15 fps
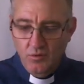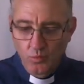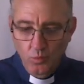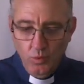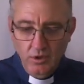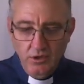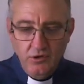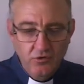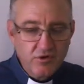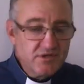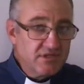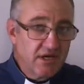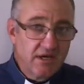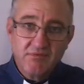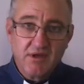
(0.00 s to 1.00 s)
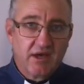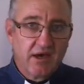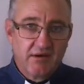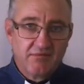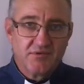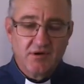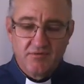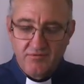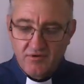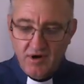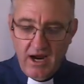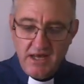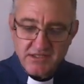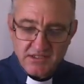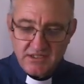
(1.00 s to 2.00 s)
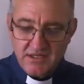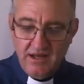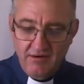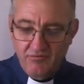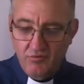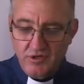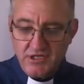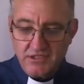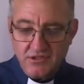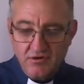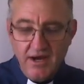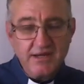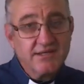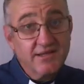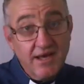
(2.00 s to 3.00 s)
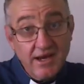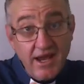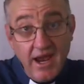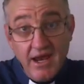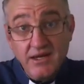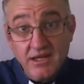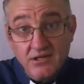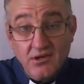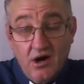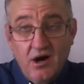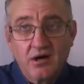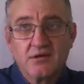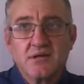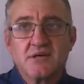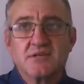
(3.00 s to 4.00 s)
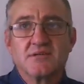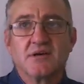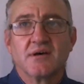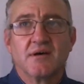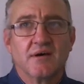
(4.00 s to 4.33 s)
Will you receive the gift of Christ's love, which is greater than any darkness?